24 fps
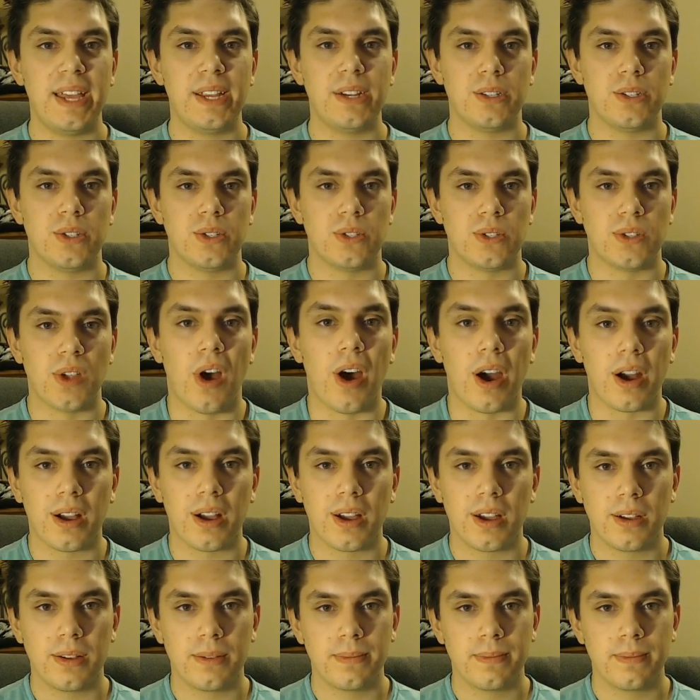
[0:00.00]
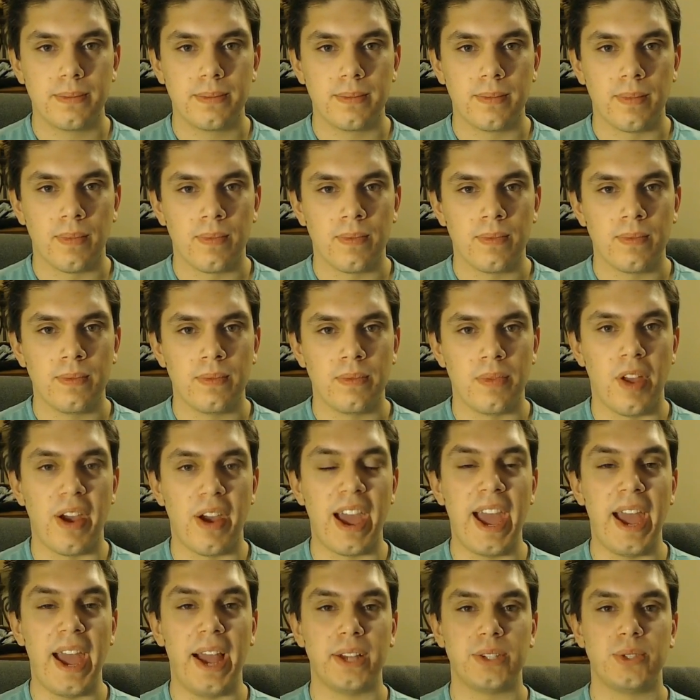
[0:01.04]
Sawk. Now,
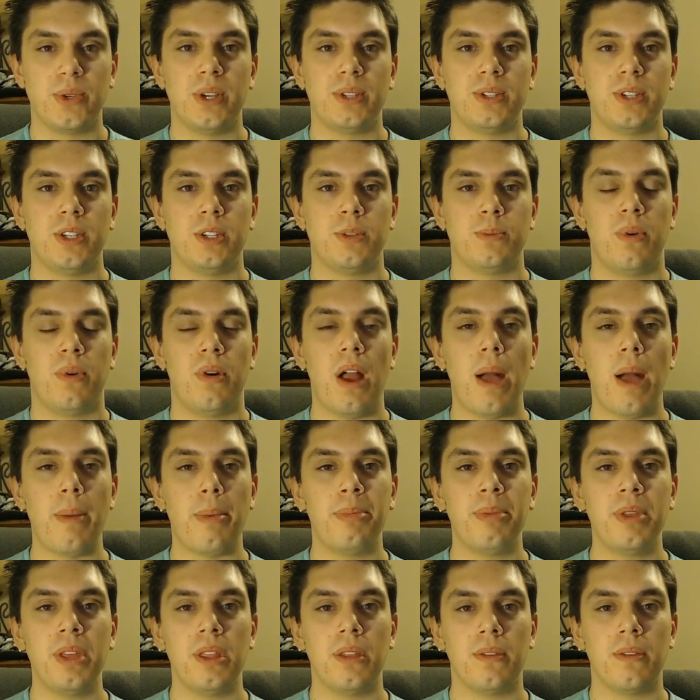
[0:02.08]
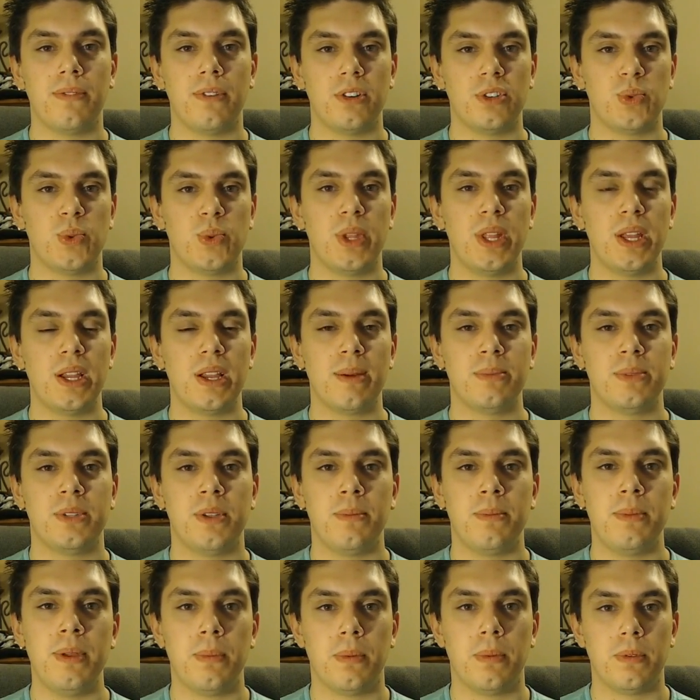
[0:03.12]
Haxorus is probably the first one that comes to
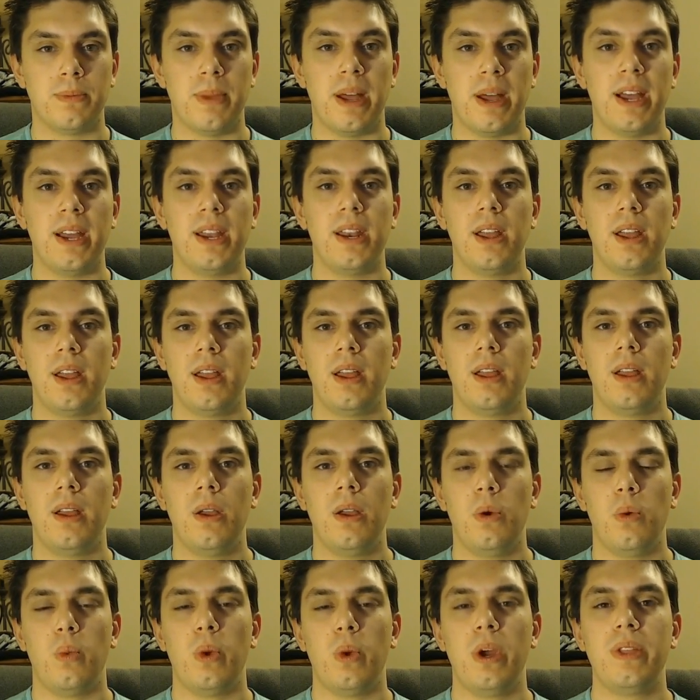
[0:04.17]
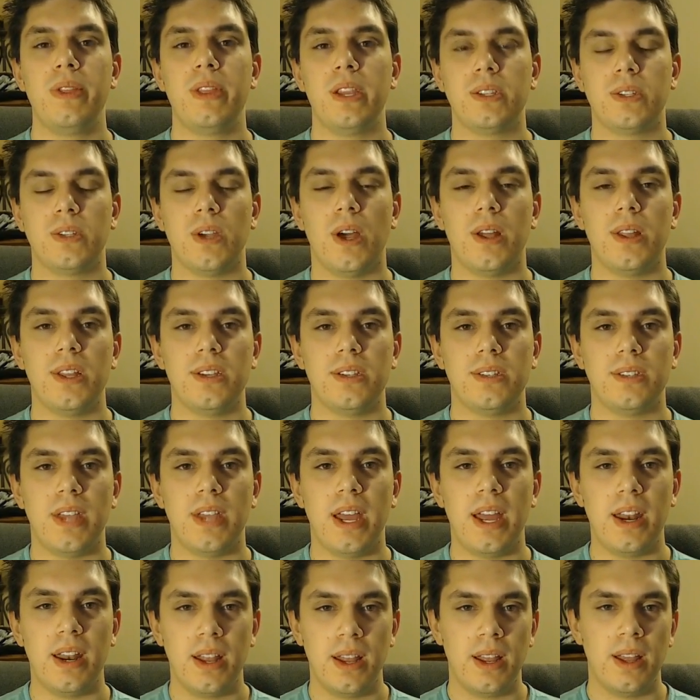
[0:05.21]
people's mind when they saw this
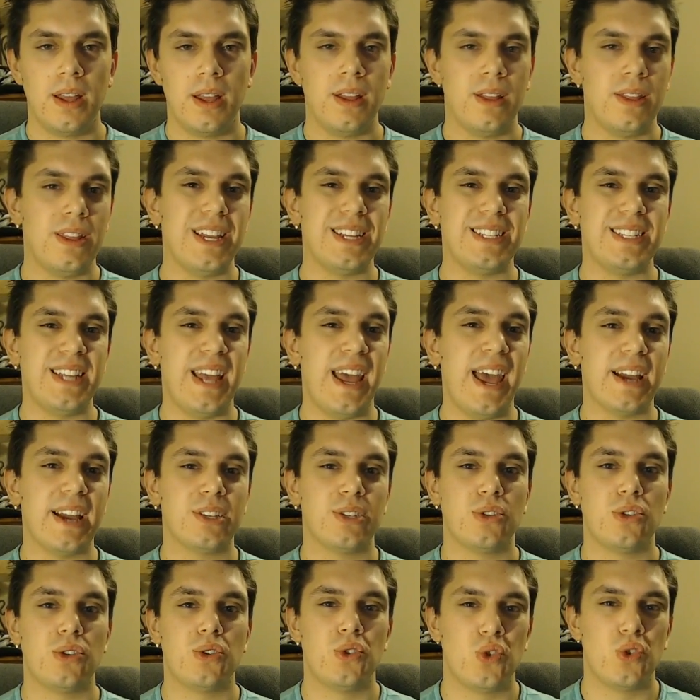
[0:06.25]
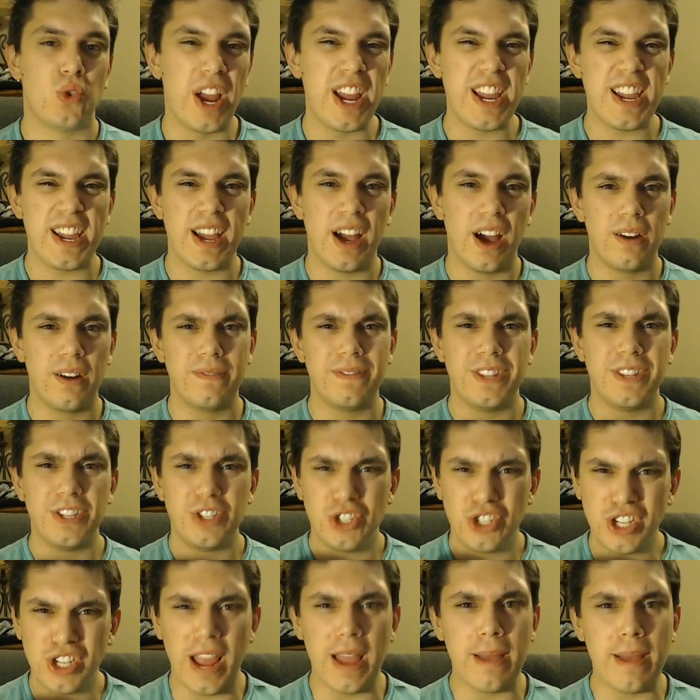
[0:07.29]
set. The attack Strike of the
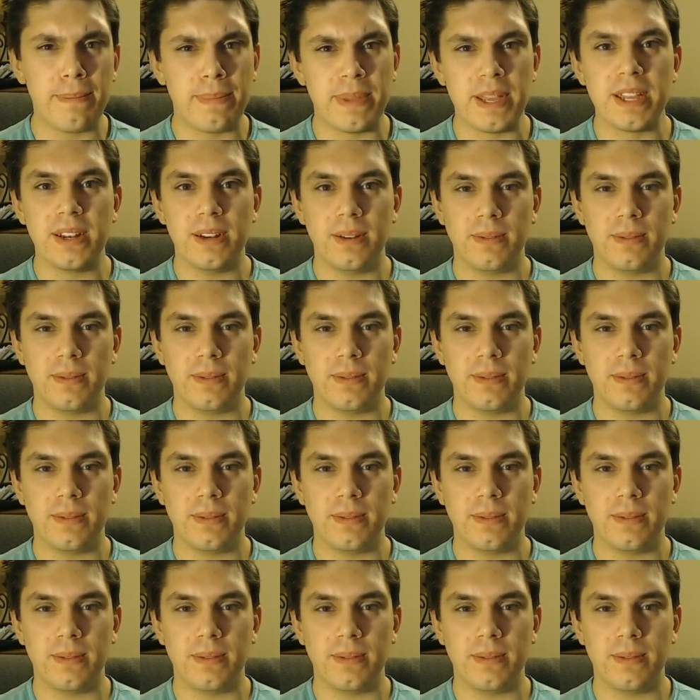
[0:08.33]
Champion.